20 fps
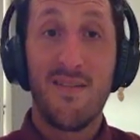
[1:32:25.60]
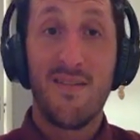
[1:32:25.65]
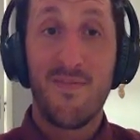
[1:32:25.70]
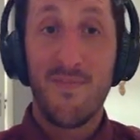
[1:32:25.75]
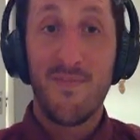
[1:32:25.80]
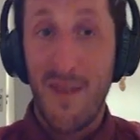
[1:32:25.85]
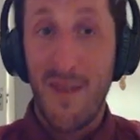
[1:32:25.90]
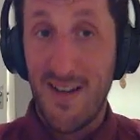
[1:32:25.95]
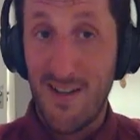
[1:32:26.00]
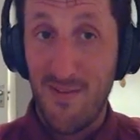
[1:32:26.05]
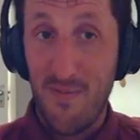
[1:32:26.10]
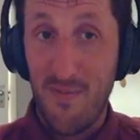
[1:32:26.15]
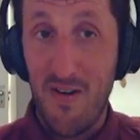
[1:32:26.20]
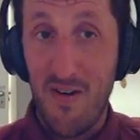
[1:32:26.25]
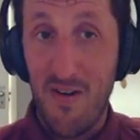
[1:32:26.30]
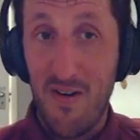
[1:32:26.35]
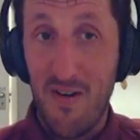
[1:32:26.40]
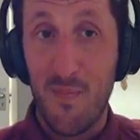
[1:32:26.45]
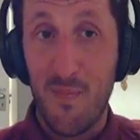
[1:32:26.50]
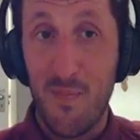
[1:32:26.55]
Makes a
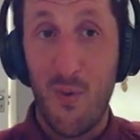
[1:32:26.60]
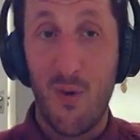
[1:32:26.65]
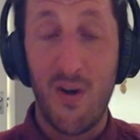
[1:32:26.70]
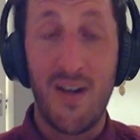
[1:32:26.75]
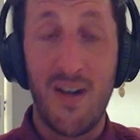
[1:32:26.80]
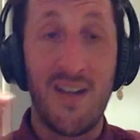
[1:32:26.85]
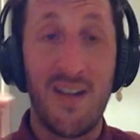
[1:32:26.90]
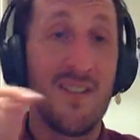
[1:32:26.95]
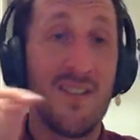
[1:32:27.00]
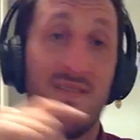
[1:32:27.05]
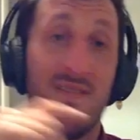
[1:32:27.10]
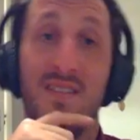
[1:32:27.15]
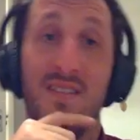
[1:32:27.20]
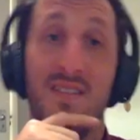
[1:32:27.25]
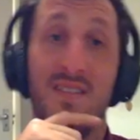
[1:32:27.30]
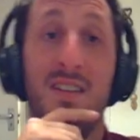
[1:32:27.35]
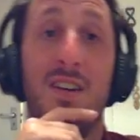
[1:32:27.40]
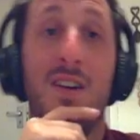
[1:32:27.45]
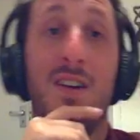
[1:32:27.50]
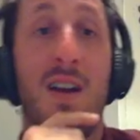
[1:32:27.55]
very good point.
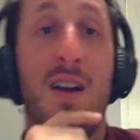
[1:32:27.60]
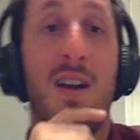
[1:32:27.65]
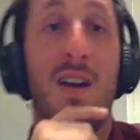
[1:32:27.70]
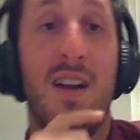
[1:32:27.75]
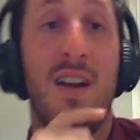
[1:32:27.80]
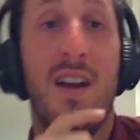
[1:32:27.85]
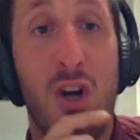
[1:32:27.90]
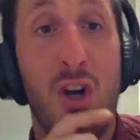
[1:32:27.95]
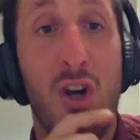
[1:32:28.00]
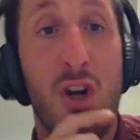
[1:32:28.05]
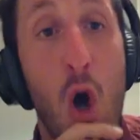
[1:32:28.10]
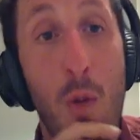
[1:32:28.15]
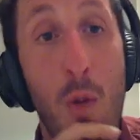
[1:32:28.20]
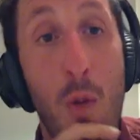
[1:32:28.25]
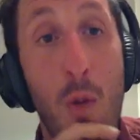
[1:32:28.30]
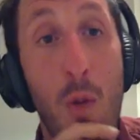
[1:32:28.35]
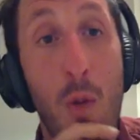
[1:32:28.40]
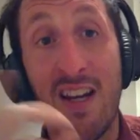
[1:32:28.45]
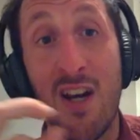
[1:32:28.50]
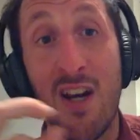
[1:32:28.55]

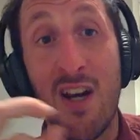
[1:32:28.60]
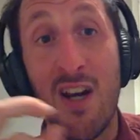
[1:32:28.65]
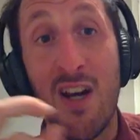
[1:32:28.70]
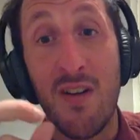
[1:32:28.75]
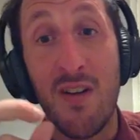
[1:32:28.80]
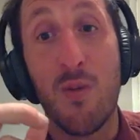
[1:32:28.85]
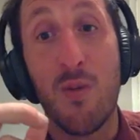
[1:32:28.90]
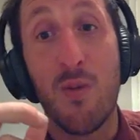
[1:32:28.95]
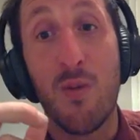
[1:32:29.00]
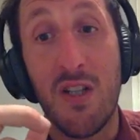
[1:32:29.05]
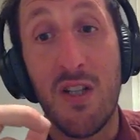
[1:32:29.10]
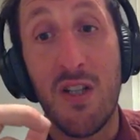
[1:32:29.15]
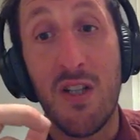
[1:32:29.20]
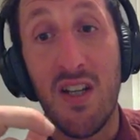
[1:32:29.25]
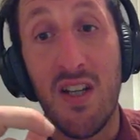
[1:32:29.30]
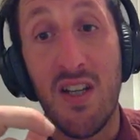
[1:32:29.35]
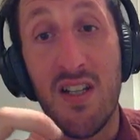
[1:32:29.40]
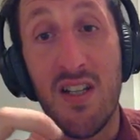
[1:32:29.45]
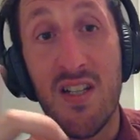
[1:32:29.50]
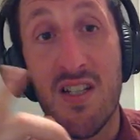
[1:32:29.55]
Commonly known as Swiss
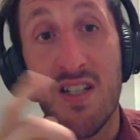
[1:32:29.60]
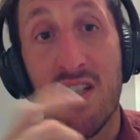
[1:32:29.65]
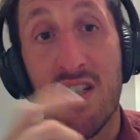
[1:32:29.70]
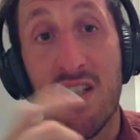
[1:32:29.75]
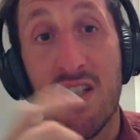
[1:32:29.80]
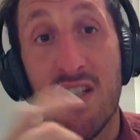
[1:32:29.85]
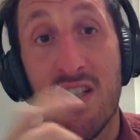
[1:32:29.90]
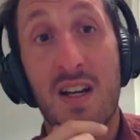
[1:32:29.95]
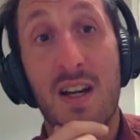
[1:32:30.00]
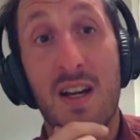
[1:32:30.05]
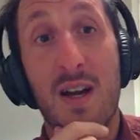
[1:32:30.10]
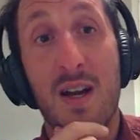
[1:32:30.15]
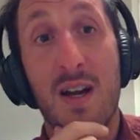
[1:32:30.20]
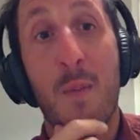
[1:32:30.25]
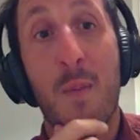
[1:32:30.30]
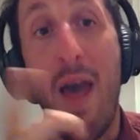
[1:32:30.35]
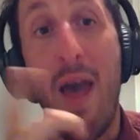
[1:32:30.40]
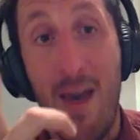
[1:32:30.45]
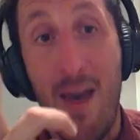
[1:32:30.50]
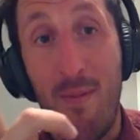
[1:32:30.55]
cheese,
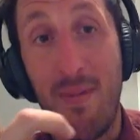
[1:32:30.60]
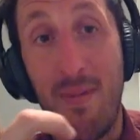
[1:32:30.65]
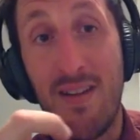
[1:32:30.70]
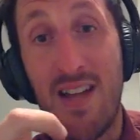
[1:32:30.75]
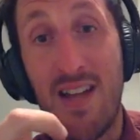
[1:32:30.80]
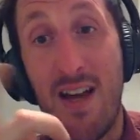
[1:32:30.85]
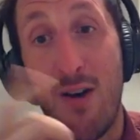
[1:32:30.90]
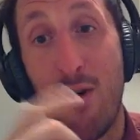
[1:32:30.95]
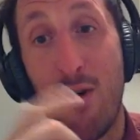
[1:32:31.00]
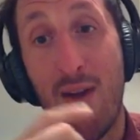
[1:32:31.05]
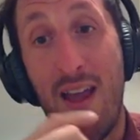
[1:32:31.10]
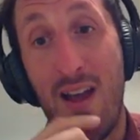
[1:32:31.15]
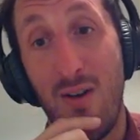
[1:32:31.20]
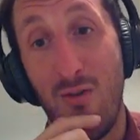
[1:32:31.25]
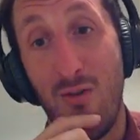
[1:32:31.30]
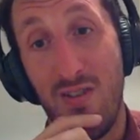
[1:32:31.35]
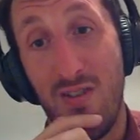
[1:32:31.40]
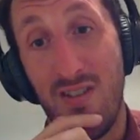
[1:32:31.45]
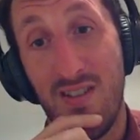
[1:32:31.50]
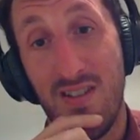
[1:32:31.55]
but Emmental
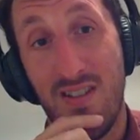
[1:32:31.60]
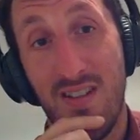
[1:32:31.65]
counts.